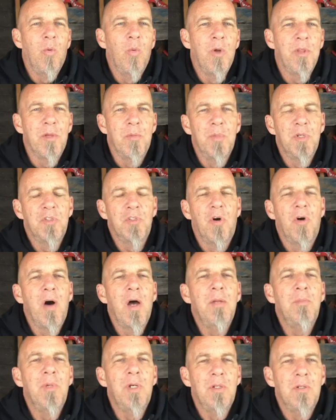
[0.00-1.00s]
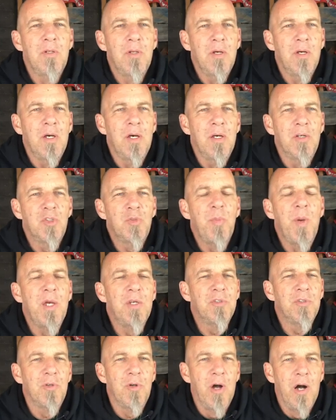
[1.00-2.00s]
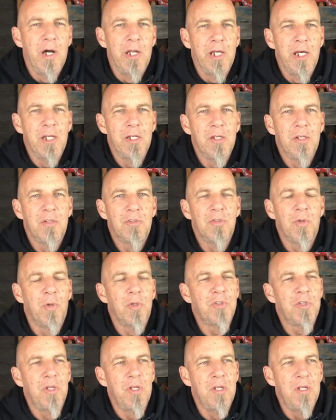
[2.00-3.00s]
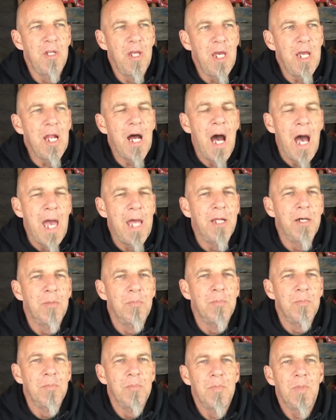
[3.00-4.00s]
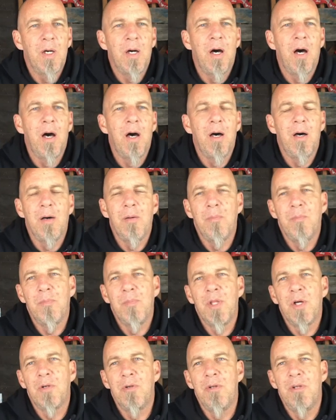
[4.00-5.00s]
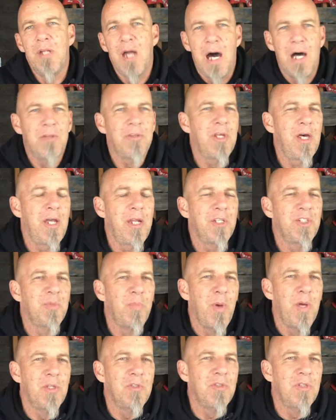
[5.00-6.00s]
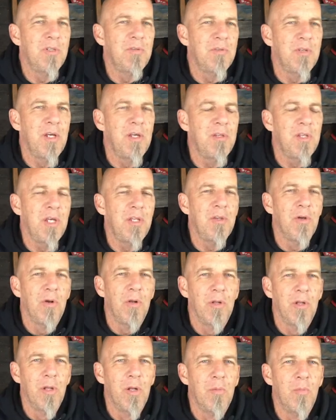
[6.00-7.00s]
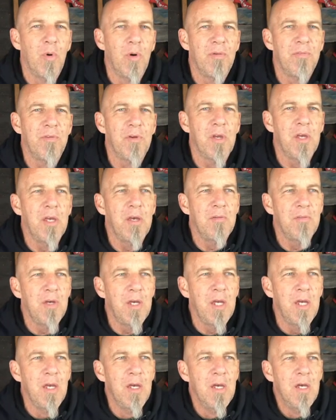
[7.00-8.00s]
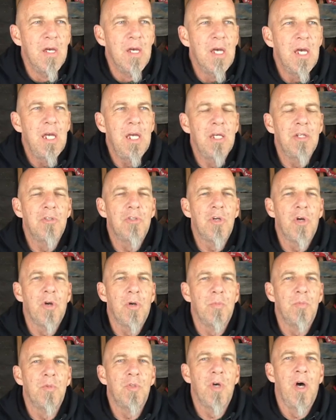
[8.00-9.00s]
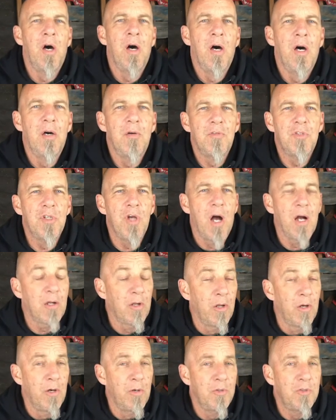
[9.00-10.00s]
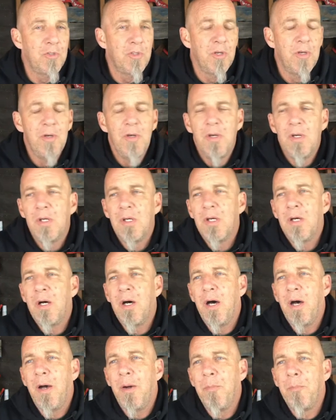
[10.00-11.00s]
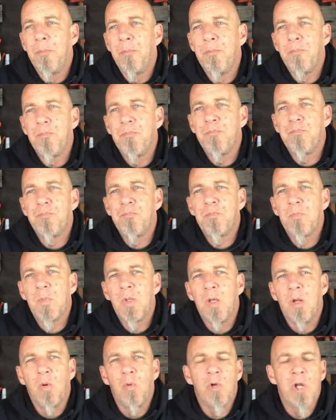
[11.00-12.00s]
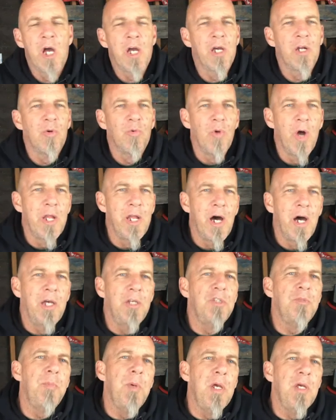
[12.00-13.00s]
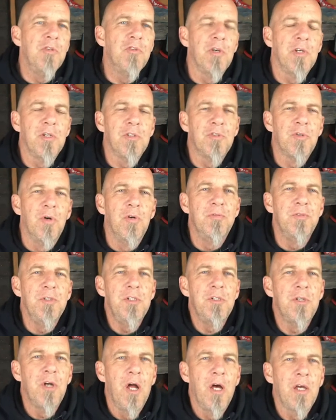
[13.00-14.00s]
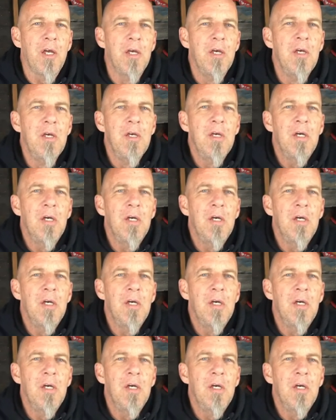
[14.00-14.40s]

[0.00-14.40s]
with a misalignment spacer on it. So it's a neat item. They're not that expensive, and I think they're a little more forgiving in terms of shock loads. You know, we're not going to run high speeds like a trophy truck,